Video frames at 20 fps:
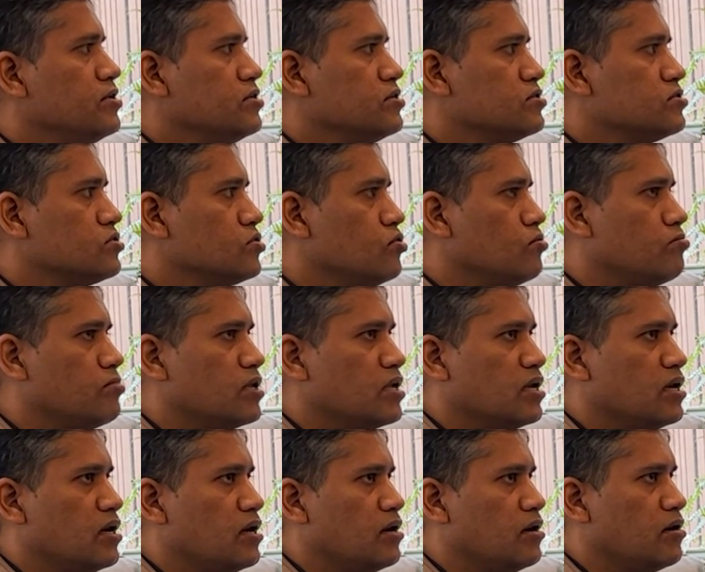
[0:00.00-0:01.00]
So,
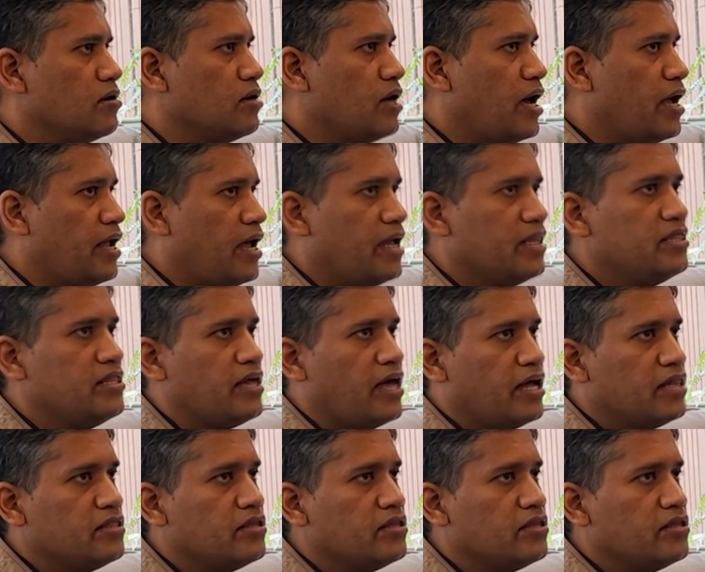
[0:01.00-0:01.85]
and